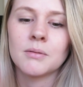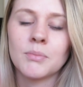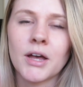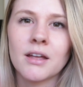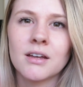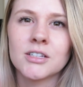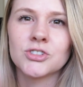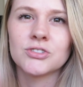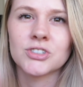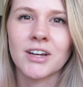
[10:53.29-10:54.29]
buying a
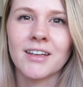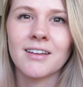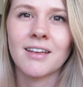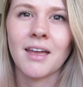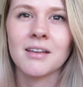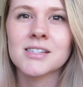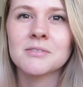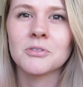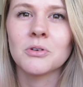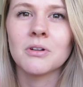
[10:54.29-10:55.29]
giant case
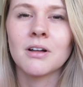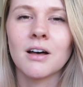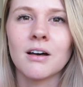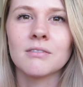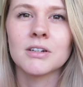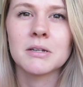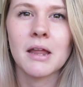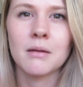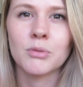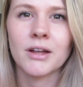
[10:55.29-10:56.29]
full of
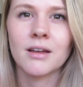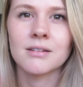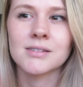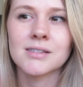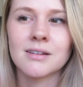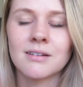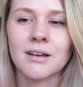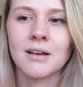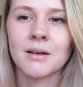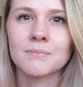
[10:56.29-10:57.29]
name brand,
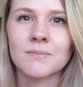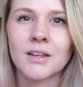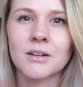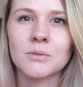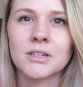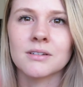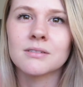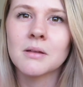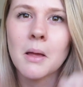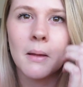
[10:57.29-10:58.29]
I don't want to
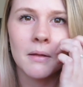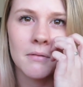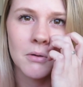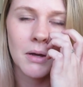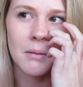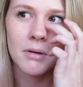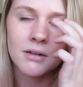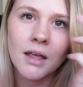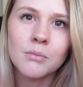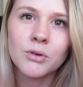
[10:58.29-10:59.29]
give it away, but
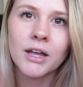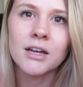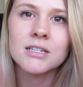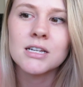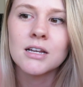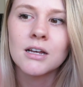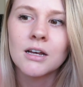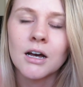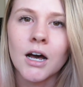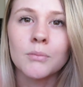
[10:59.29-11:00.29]
name brand
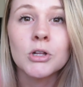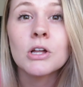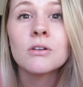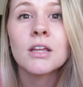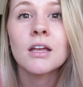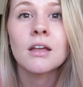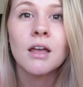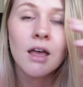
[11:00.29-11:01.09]
clothing,